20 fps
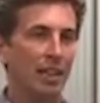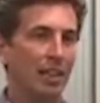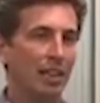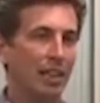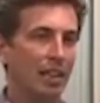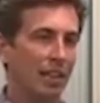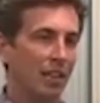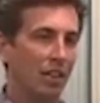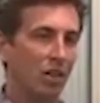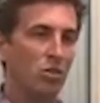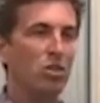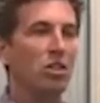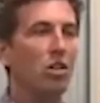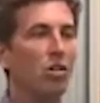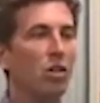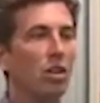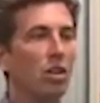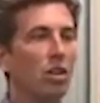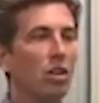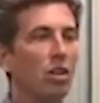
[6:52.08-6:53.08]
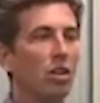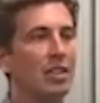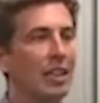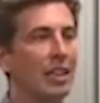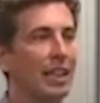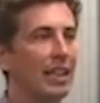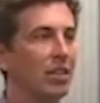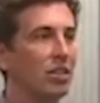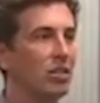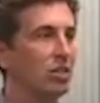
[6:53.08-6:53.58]
those slot
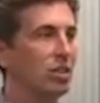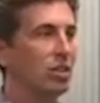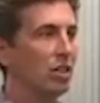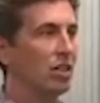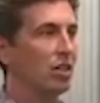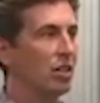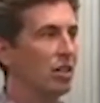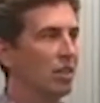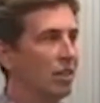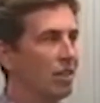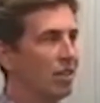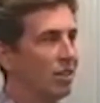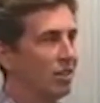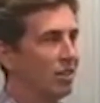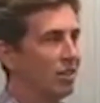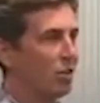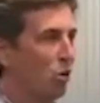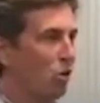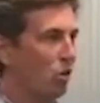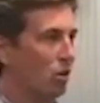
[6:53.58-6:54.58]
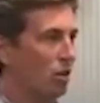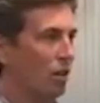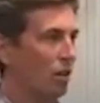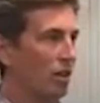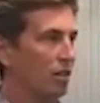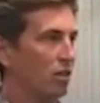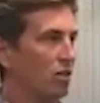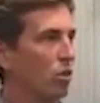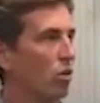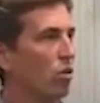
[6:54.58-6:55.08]
nicely into
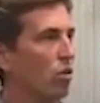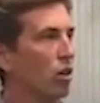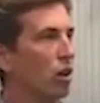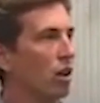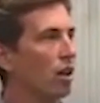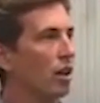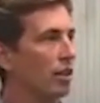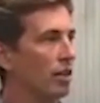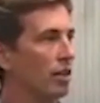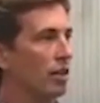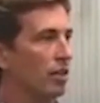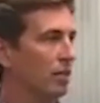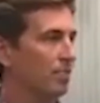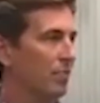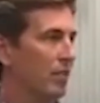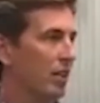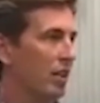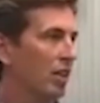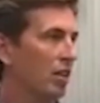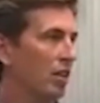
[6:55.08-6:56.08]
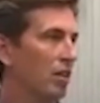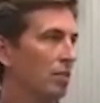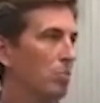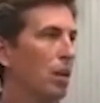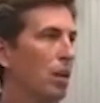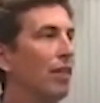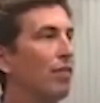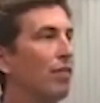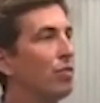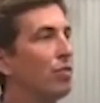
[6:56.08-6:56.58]
to online then
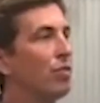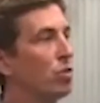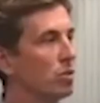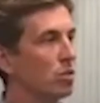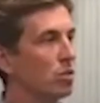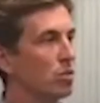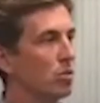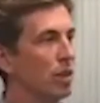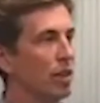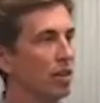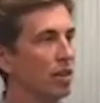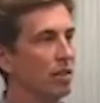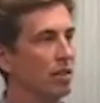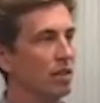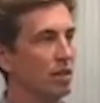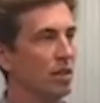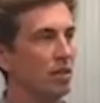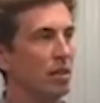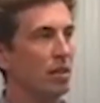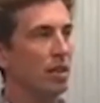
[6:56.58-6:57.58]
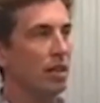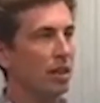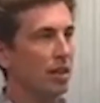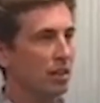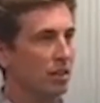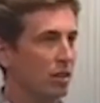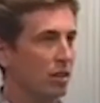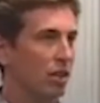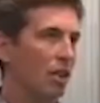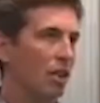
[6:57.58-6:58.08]
platforms as well. So
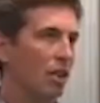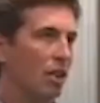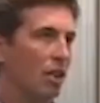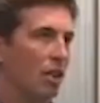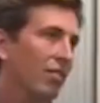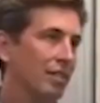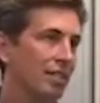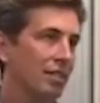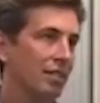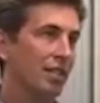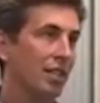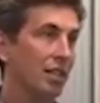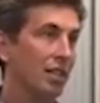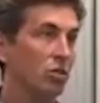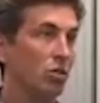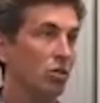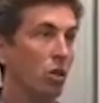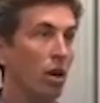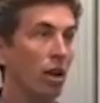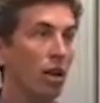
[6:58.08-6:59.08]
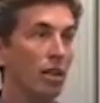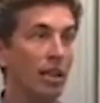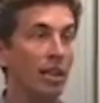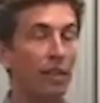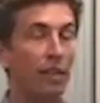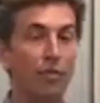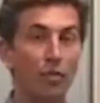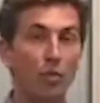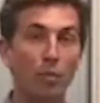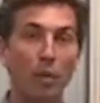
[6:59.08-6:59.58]
that have access to that. So either
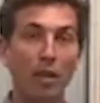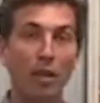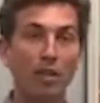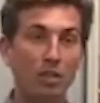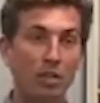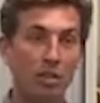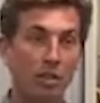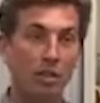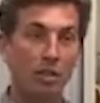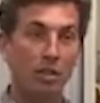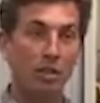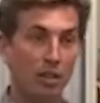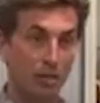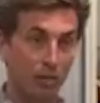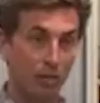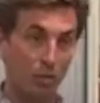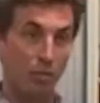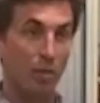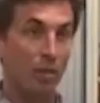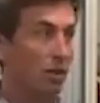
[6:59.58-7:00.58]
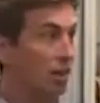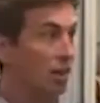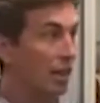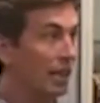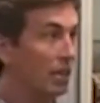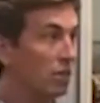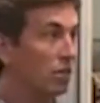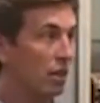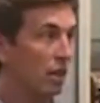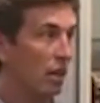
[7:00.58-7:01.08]
if we manage to get
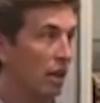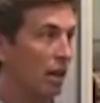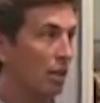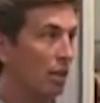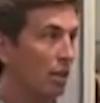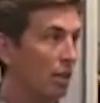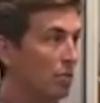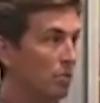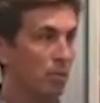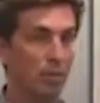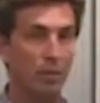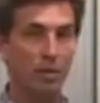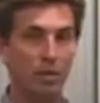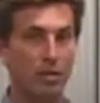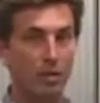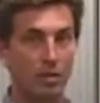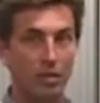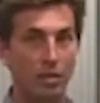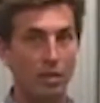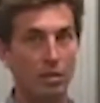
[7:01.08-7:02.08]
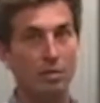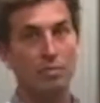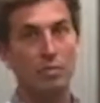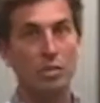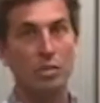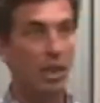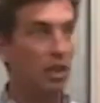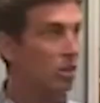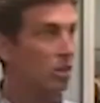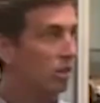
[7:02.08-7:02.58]
into the labs, maybe
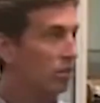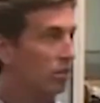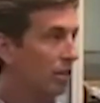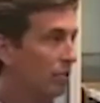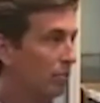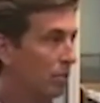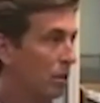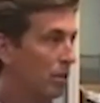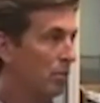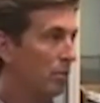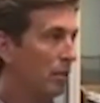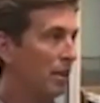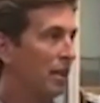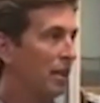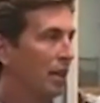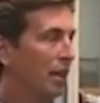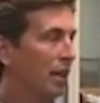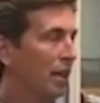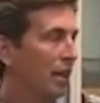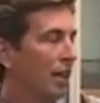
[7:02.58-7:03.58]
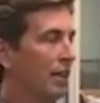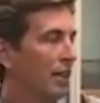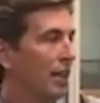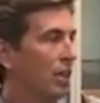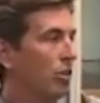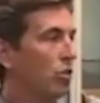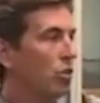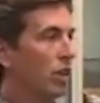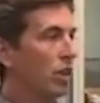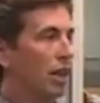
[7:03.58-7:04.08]
January maybe, then you
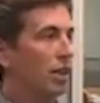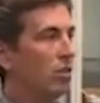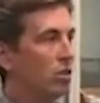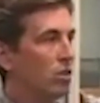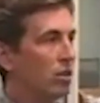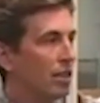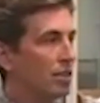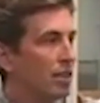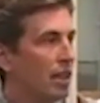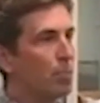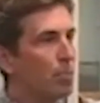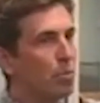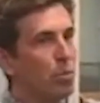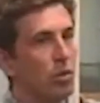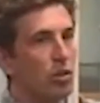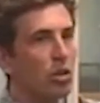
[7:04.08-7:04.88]
can do things there, but you